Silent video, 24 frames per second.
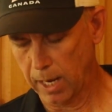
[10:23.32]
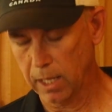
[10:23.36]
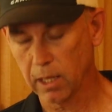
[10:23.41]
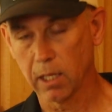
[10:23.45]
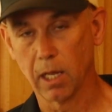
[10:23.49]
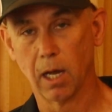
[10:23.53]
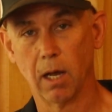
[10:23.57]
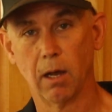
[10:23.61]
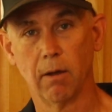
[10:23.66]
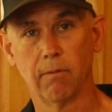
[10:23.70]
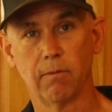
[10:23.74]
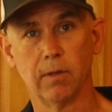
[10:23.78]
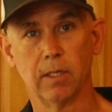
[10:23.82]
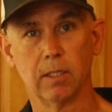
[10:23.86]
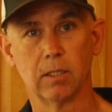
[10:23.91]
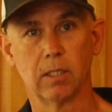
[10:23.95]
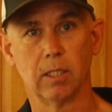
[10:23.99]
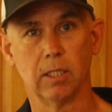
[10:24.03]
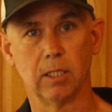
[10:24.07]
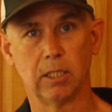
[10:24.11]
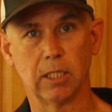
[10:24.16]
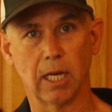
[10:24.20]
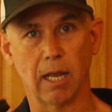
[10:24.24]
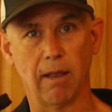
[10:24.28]
I love is
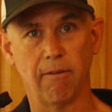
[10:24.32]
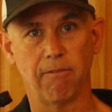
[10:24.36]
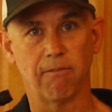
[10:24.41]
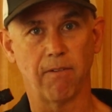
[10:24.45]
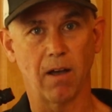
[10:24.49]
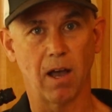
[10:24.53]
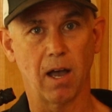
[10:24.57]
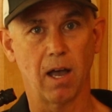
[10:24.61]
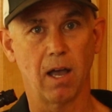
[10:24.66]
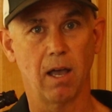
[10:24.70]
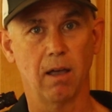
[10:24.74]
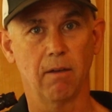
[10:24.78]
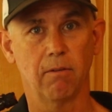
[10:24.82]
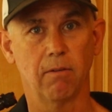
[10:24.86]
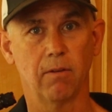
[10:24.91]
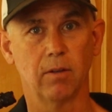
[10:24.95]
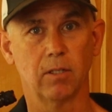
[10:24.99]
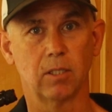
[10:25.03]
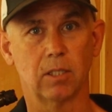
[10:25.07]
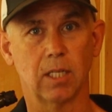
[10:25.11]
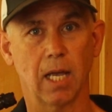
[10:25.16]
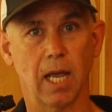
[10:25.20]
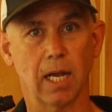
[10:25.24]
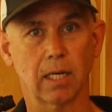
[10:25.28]
the
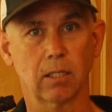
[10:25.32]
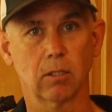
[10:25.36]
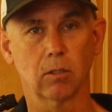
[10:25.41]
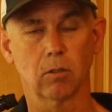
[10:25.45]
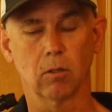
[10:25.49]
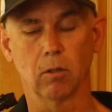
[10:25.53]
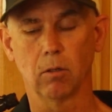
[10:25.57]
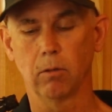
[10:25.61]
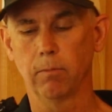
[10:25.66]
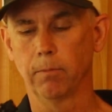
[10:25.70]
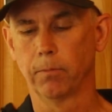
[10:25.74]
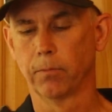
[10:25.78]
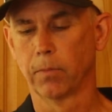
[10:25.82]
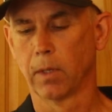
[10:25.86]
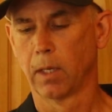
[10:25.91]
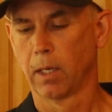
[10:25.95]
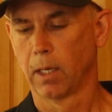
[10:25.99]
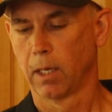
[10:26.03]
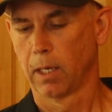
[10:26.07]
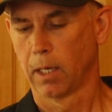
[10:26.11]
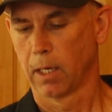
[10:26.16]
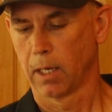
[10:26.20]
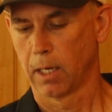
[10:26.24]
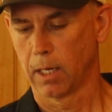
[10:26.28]
J5 Tactical.
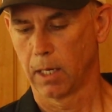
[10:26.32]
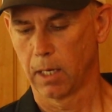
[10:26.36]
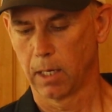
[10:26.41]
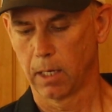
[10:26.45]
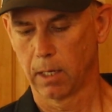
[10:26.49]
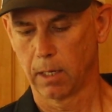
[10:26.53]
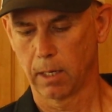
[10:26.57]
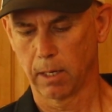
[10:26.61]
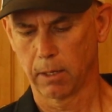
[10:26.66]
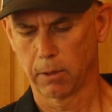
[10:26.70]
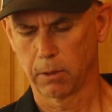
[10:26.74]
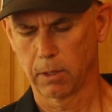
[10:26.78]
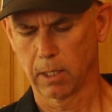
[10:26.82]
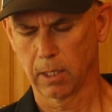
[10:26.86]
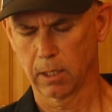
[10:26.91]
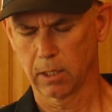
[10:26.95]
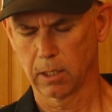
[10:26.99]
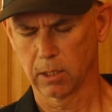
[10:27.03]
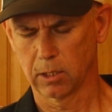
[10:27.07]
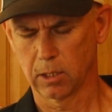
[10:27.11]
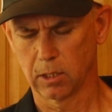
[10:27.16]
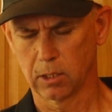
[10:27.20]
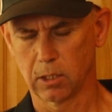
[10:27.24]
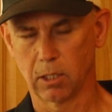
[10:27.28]
I think
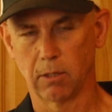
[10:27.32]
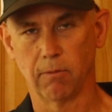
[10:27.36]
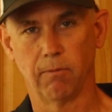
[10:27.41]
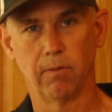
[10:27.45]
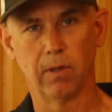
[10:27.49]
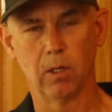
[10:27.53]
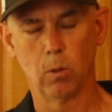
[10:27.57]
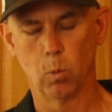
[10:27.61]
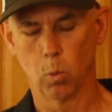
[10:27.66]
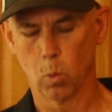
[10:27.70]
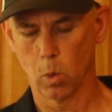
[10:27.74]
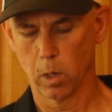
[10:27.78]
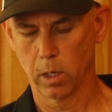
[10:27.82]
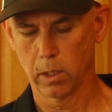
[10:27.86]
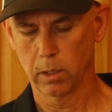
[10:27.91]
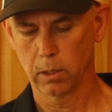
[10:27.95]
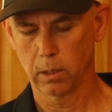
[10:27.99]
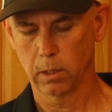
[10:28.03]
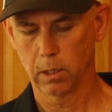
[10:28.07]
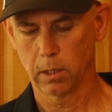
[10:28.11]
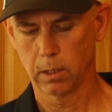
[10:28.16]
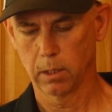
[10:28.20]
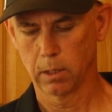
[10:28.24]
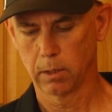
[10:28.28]
this is the
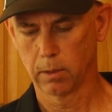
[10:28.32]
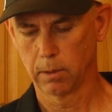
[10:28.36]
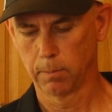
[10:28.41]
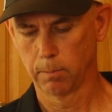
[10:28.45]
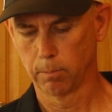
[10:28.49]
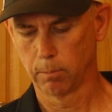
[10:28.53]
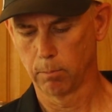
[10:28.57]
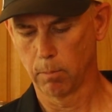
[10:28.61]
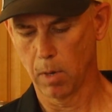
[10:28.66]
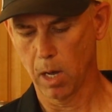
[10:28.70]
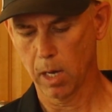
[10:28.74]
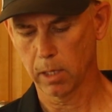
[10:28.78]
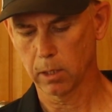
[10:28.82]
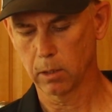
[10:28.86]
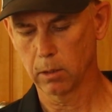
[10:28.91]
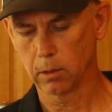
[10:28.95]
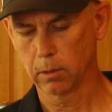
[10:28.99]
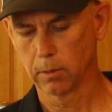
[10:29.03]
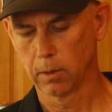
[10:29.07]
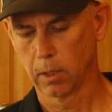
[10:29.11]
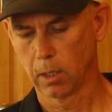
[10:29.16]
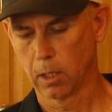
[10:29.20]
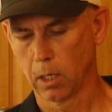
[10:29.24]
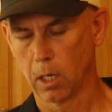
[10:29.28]
V1
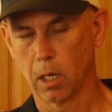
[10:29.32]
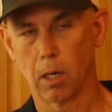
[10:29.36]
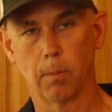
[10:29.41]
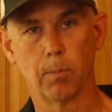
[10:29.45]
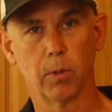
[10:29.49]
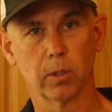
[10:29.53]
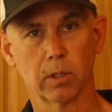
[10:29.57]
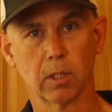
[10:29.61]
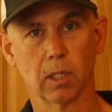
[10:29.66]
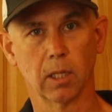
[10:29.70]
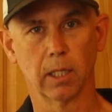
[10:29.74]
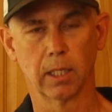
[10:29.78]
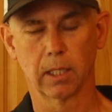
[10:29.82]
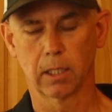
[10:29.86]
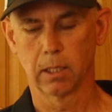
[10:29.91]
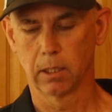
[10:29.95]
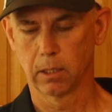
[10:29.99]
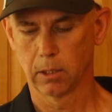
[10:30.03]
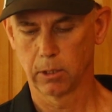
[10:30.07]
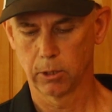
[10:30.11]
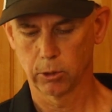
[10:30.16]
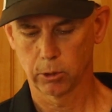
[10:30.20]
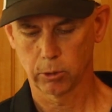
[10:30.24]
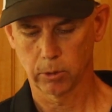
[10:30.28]
model. I'll put the link
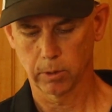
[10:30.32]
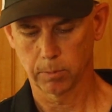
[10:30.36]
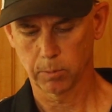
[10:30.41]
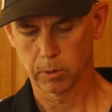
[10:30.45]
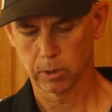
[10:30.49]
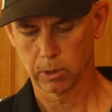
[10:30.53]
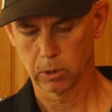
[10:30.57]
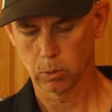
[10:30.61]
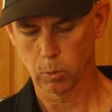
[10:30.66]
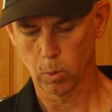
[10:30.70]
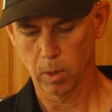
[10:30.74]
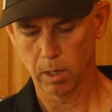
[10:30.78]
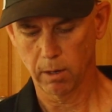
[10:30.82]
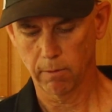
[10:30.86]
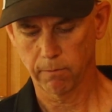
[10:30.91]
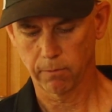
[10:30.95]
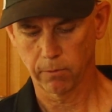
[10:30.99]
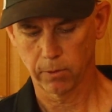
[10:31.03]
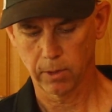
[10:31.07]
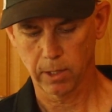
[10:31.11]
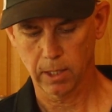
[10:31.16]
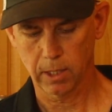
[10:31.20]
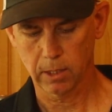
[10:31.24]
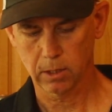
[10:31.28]
in the description as well
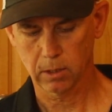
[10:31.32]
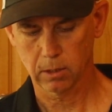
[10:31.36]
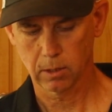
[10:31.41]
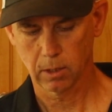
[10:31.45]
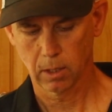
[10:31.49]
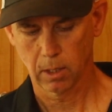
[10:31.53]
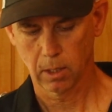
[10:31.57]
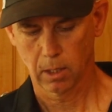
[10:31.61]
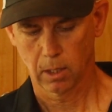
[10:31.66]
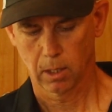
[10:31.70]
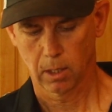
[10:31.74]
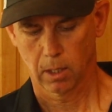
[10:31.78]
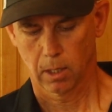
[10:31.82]
for this.